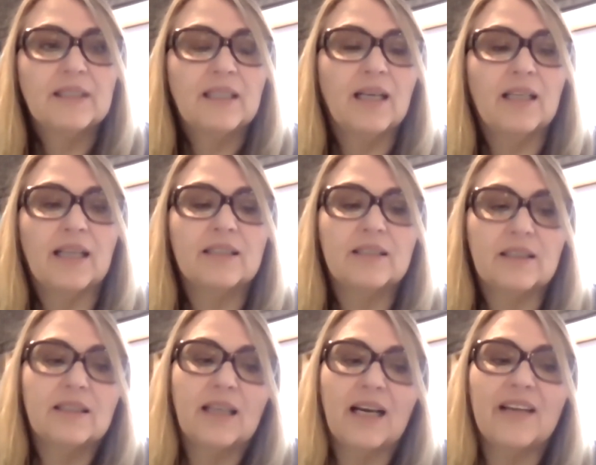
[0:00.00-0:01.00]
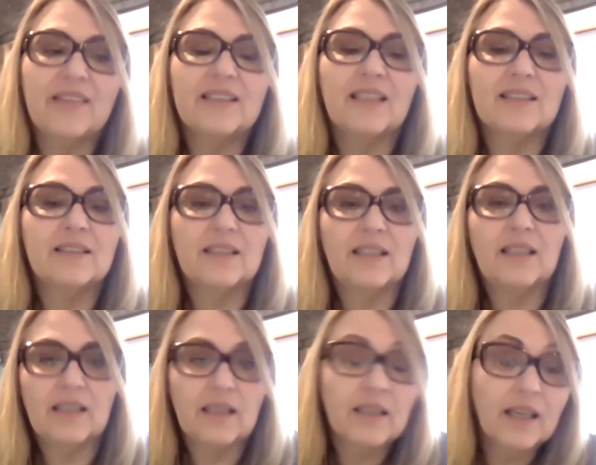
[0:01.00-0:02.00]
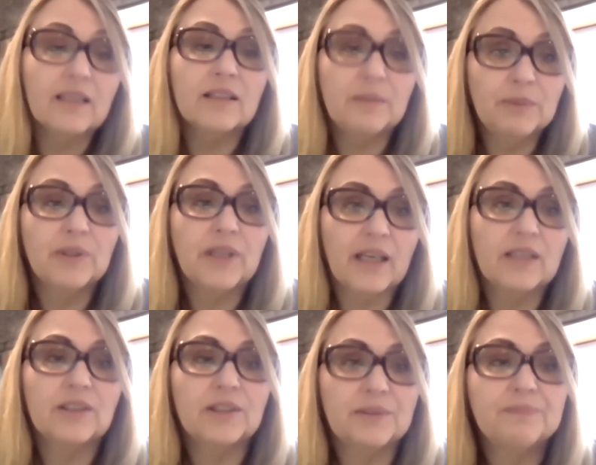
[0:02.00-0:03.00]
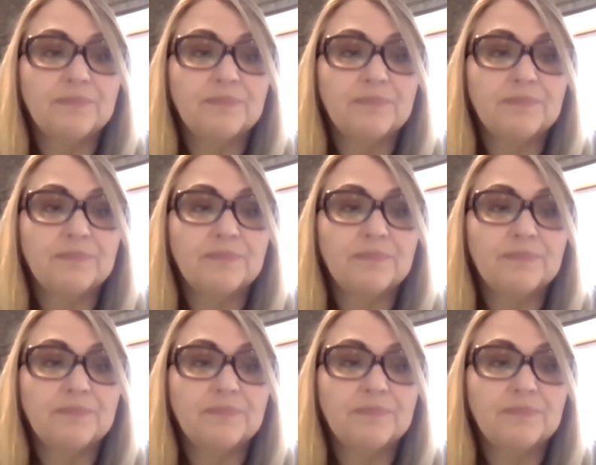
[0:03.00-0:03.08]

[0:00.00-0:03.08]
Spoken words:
and I think that's the key. Again, communication.